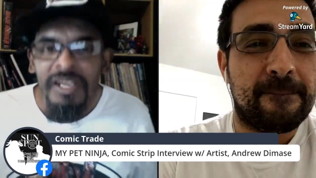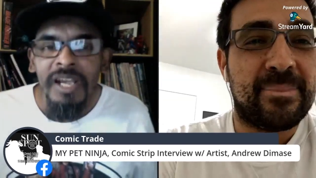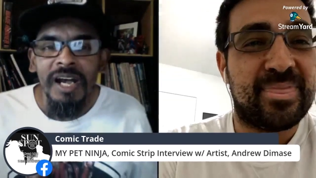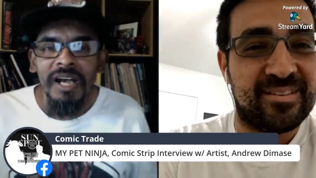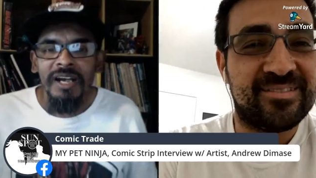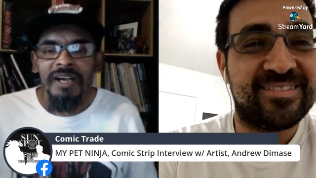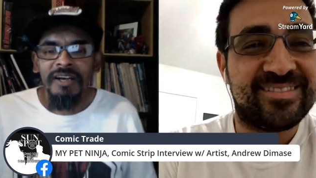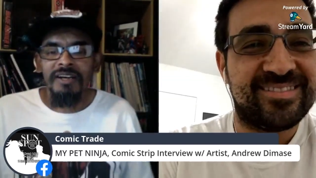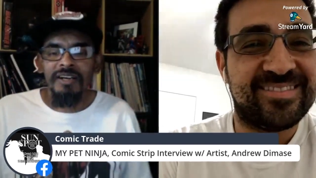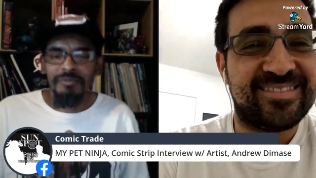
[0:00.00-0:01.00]

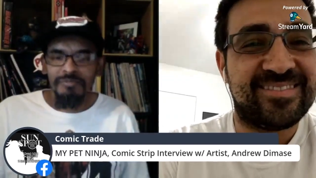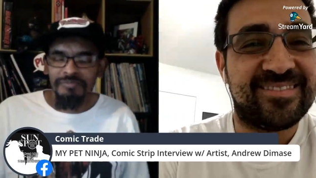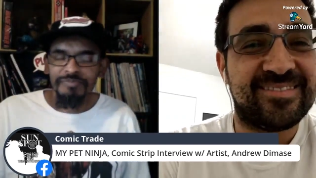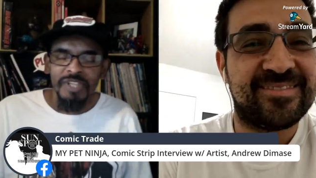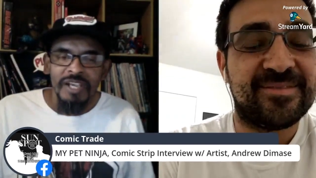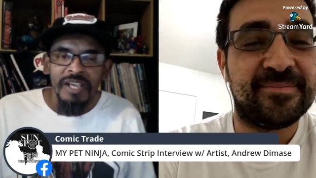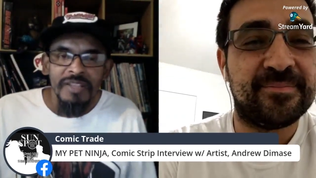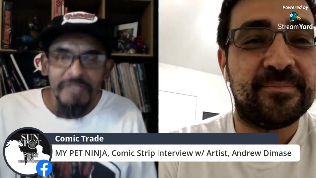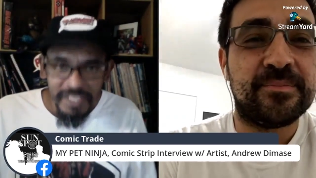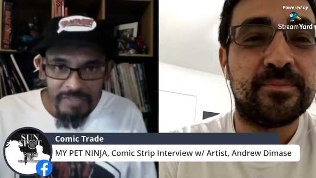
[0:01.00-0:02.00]
Speaker 1: Um,
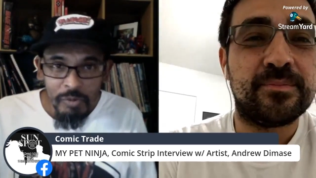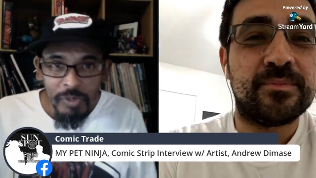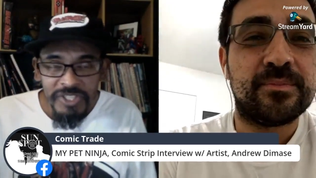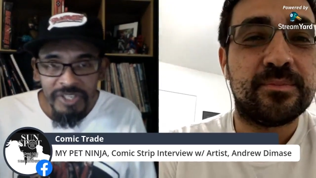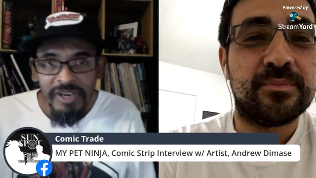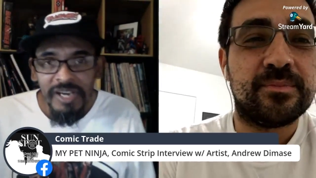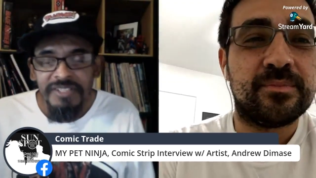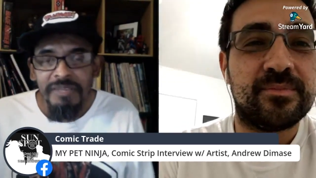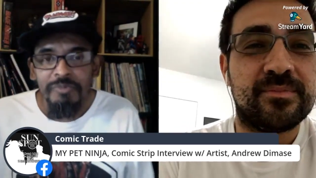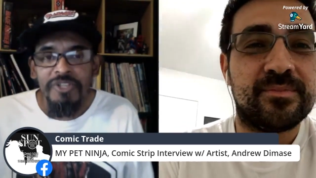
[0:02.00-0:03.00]
thank you for watching,
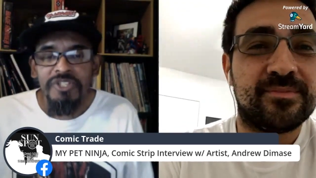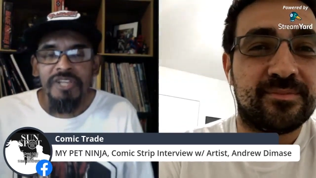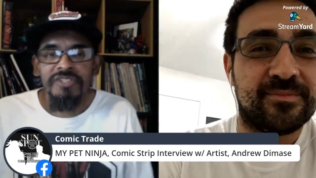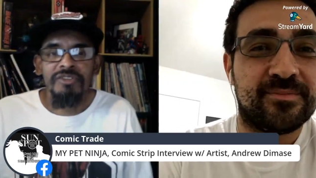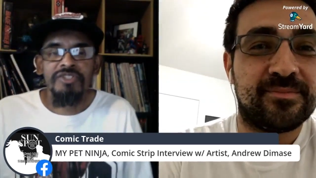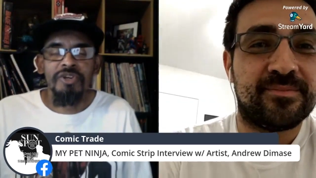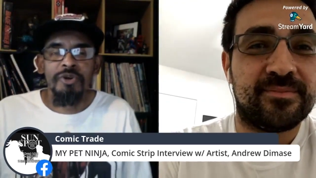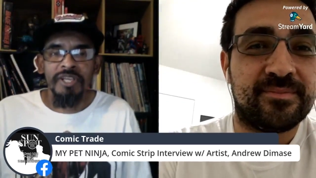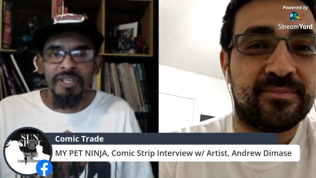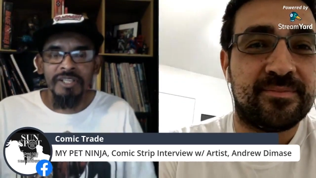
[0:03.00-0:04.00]
guys. Appreciate you
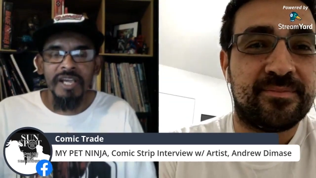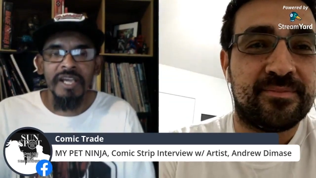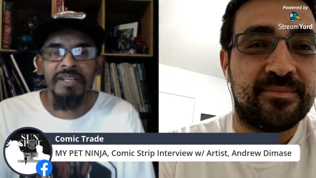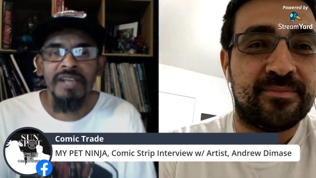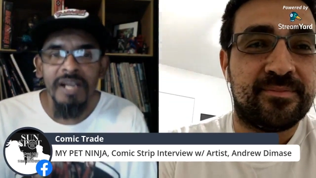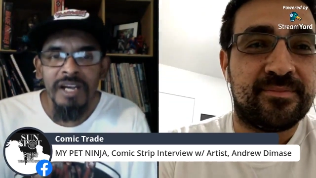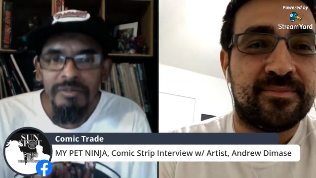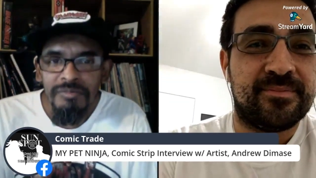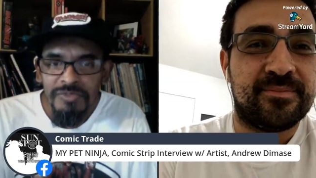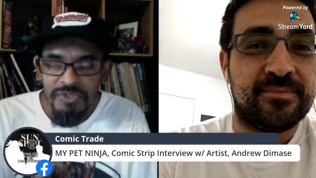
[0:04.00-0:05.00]
tuning in and
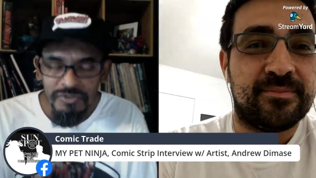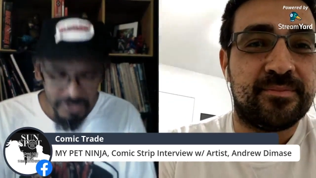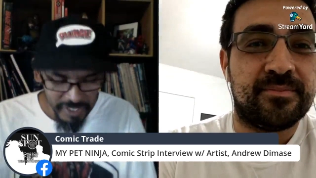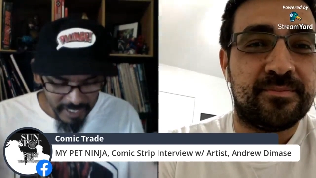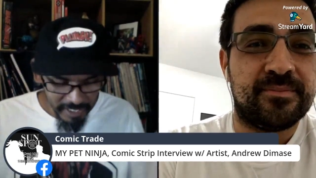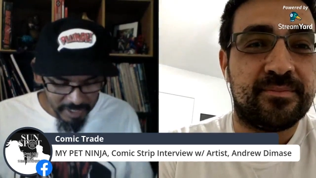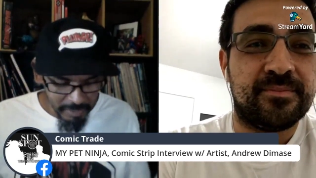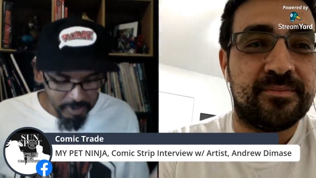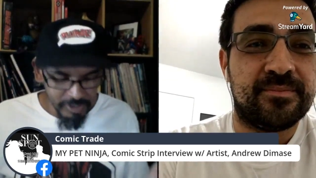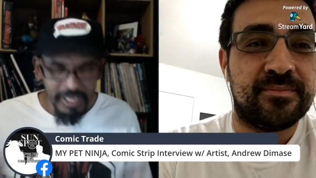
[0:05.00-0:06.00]
um, checking out our,
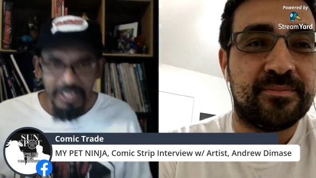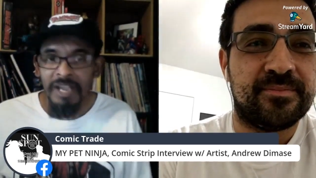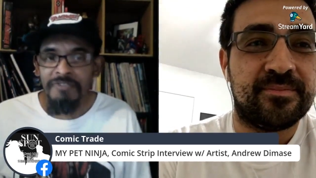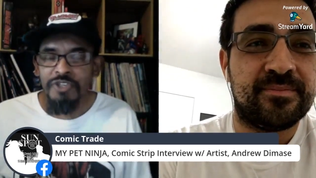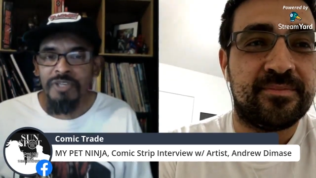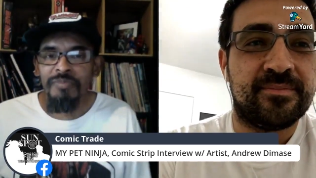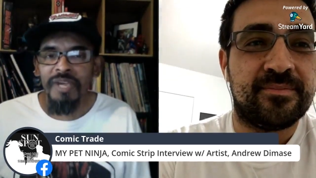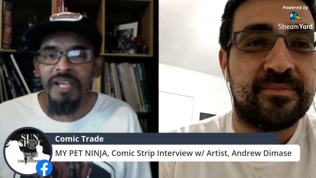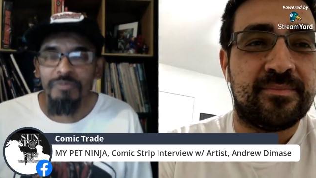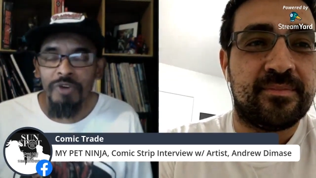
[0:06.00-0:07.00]
broad, our live stream
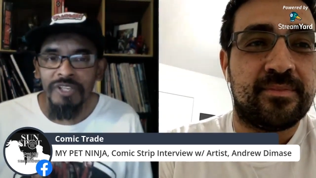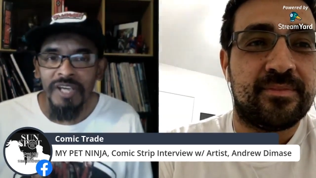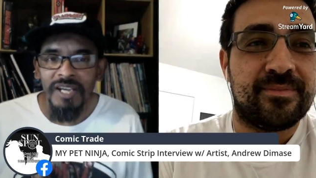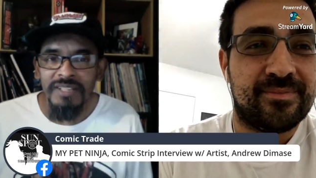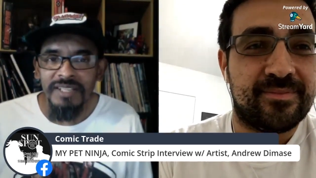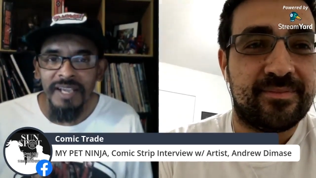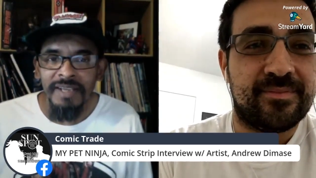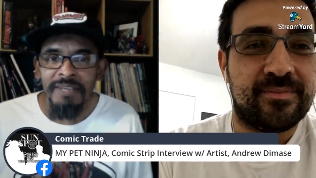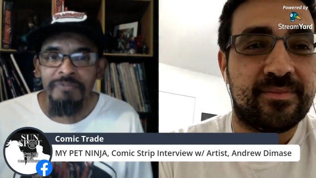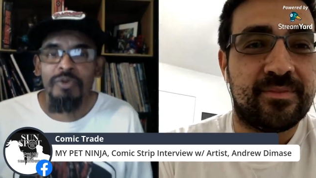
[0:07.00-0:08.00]
broadcast.
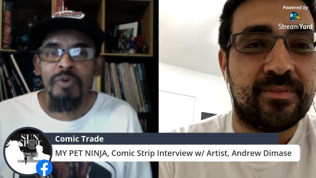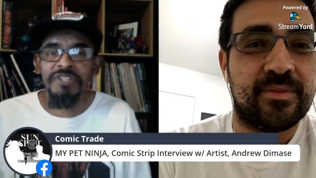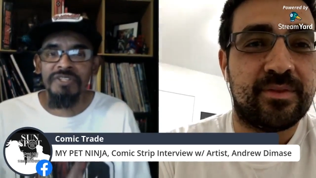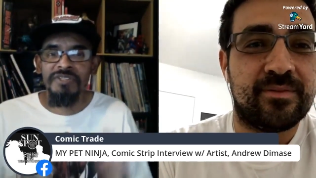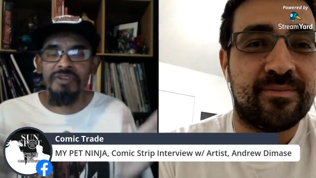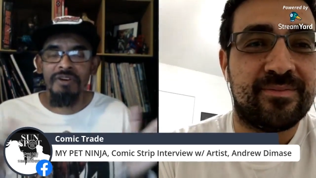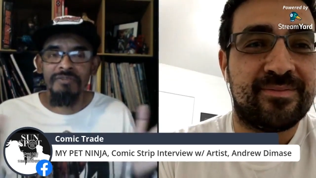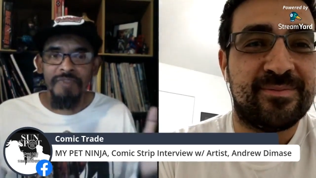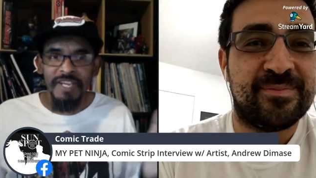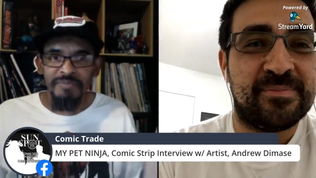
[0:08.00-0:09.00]
And if you're watching this on
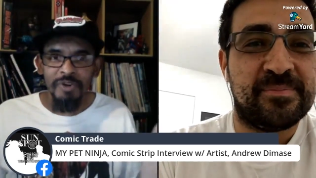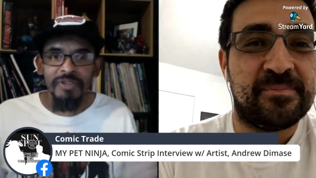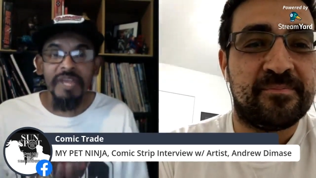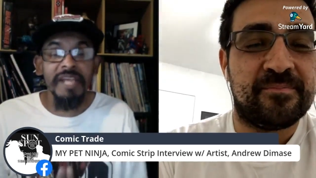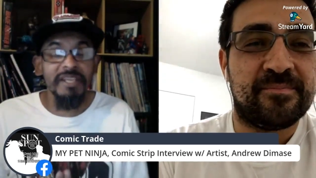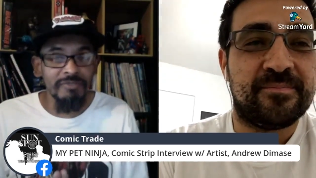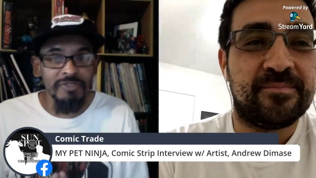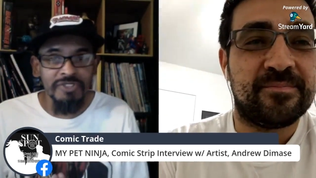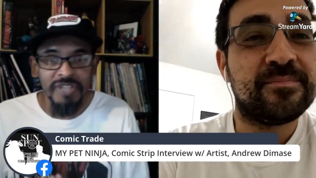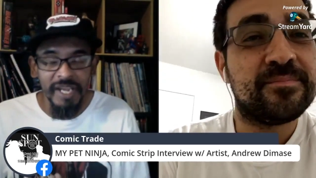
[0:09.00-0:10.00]
Facebook, thank you for
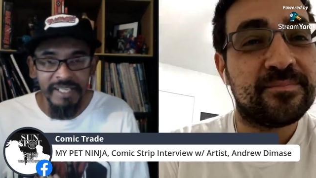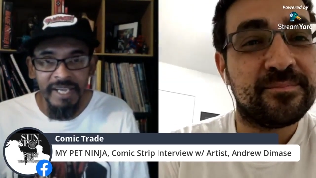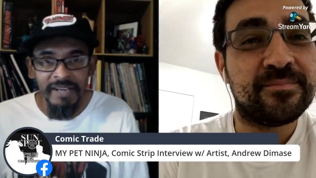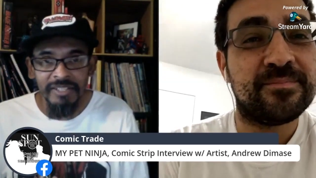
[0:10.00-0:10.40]
hanging out.